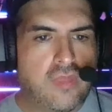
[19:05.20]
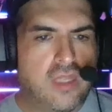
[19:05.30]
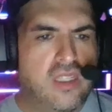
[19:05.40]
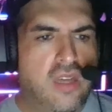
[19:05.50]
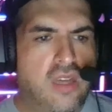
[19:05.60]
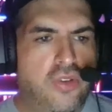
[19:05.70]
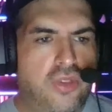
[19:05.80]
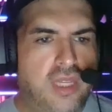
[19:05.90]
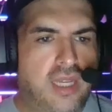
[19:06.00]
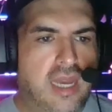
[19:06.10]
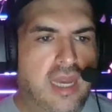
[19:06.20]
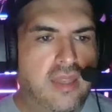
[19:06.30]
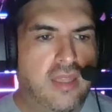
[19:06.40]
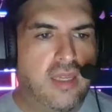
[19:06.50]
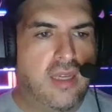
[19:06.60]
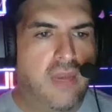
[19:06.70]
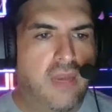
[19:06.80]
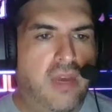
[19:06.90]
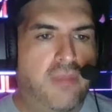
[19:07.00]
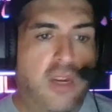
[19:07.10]
The other thing I think
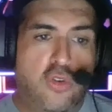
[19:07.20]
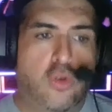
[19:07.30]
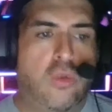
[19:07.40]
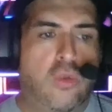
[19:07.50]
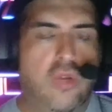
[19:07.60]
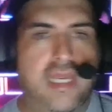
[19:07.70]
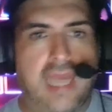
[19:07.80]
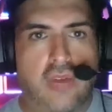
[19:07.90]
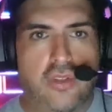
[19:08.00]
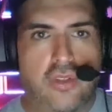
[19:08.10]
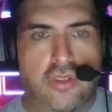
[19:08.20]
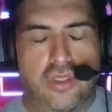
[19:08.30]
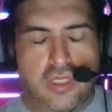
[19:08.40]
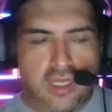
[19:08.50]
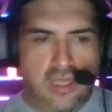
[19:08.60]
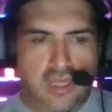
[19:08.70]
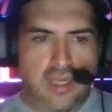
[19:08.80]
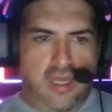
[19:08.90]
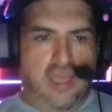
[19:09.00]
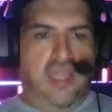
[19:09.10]
about paranormal encounters
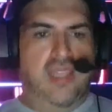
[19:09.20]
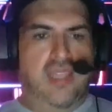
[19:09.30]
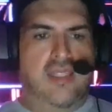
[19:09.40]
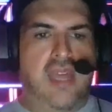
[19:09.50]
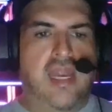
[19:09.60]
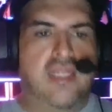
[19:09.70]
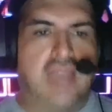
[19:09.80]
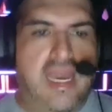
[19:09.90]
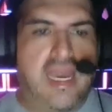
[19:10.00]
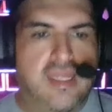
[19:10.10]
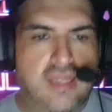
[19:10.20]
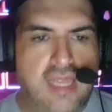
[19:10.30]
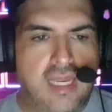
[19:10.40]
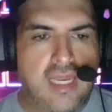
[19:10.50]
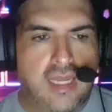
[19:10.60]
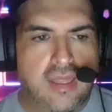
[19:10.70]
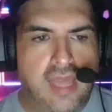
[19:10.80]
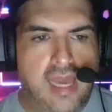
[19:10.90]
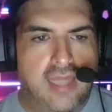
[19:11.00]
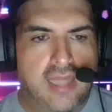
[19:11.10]
is that I think
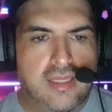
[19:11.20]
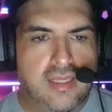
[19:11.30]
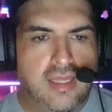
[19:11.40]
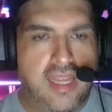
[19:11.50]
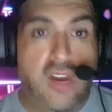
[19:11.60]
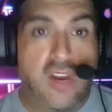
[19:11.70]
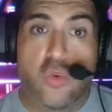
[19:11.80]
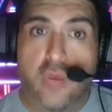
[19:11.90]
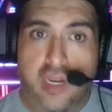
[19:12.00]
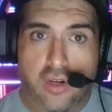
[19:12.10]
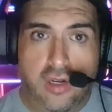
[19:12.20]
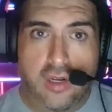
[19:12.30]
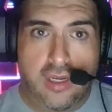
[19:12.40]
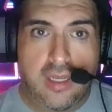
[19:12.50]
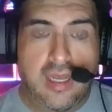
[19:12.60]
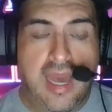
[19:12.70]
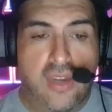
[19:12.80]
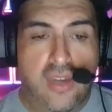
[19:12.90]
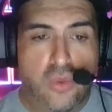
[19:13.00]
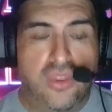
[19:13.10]
that they are rare.
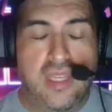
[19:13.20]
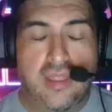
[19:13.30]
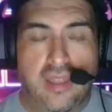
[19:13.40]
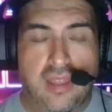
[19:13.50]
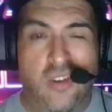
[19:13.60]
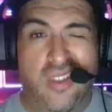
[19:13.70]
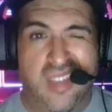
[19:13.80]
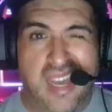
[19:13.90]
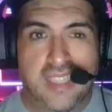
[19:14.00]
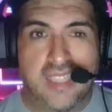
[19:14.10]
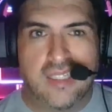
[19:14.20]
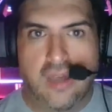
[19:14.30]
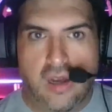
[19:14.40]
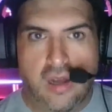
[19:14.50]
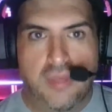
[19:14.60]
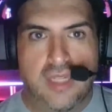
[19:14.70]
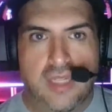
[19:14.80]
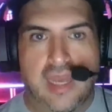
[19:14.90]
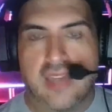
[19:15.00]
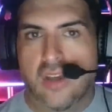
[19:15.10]
I don't think they're that
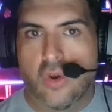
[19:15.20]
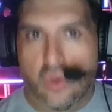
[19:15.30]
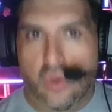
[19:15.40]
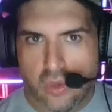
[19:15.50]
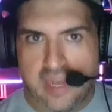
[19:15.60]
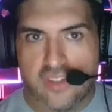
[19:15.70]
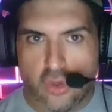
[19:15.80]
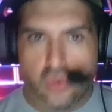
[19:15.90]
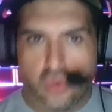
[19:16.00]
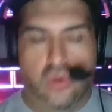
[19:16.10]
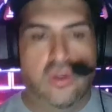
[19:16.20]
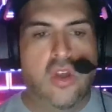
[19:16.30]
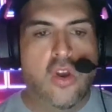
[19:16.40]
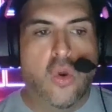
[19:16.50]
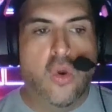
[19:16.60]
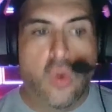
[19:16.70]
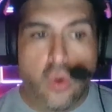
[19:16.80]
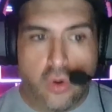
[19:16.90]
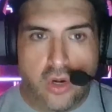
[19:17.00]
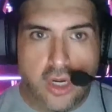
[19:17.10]
common as a whole,
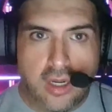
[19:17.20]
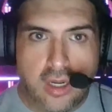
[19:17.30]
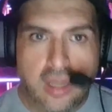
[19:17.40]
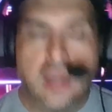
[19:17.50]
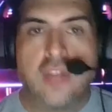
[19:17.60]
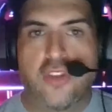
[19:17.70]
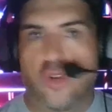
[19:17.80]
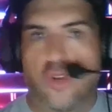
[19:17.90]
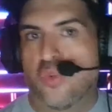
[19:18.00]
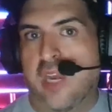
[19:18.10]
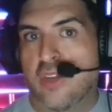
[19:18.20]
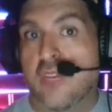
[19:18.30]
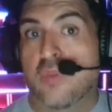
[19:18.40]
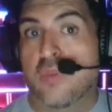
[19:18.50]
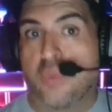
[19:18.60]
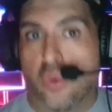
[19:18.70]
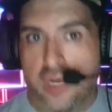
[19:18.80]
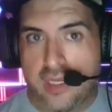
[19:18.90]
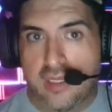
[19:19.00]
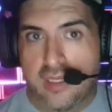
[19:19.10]
or they're rarely reported.